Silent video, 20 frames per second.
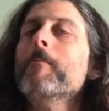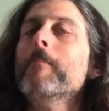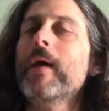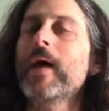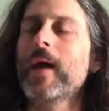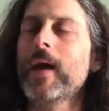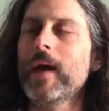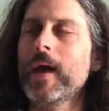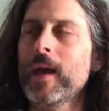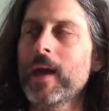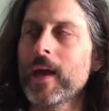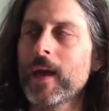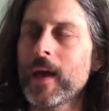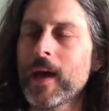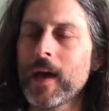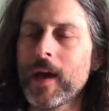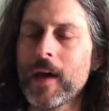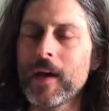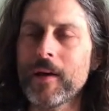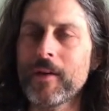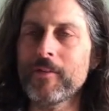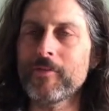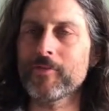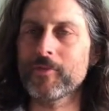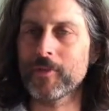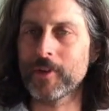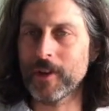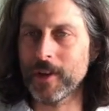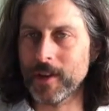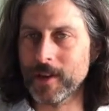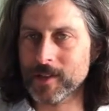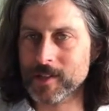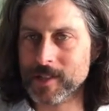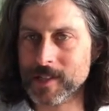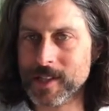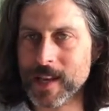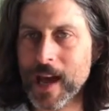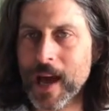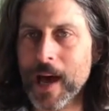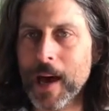May every
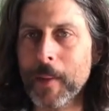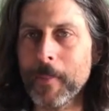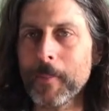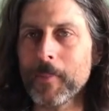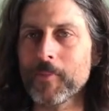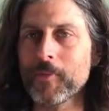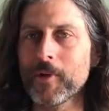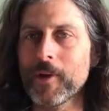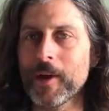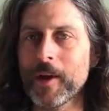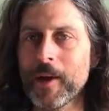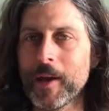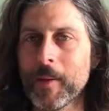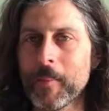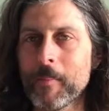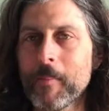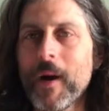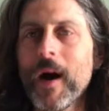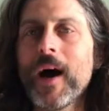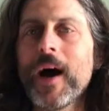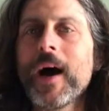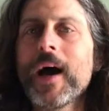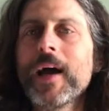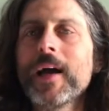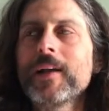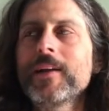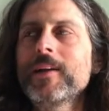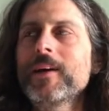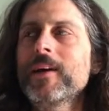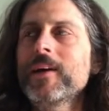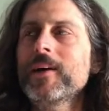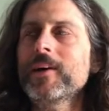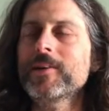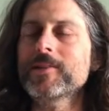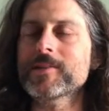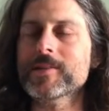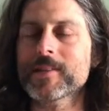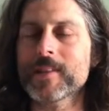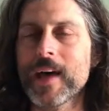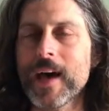step remind
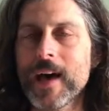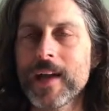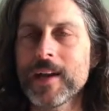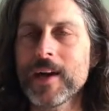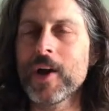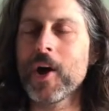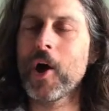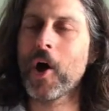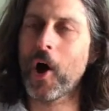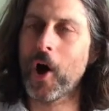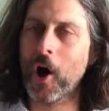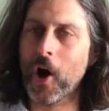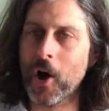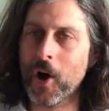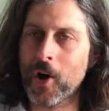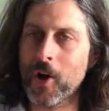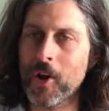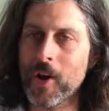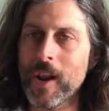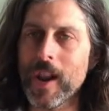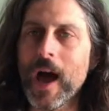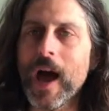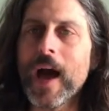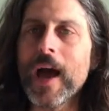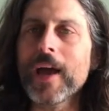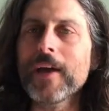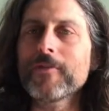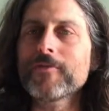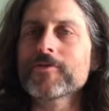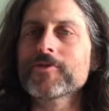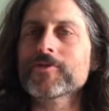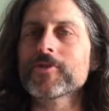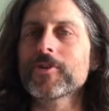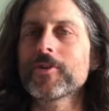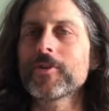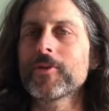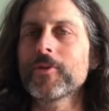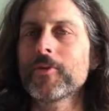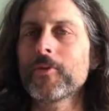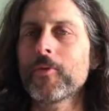us that our life's
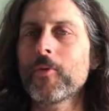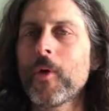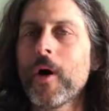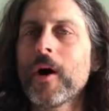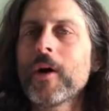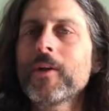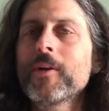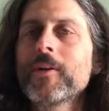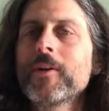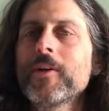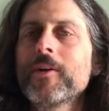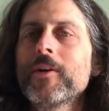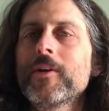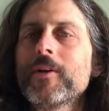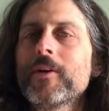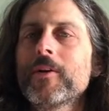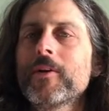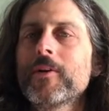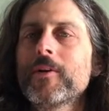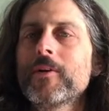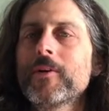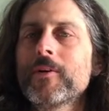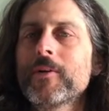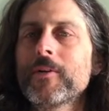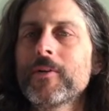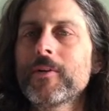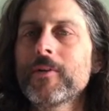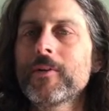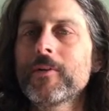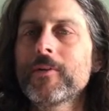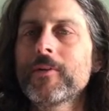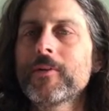a wonder.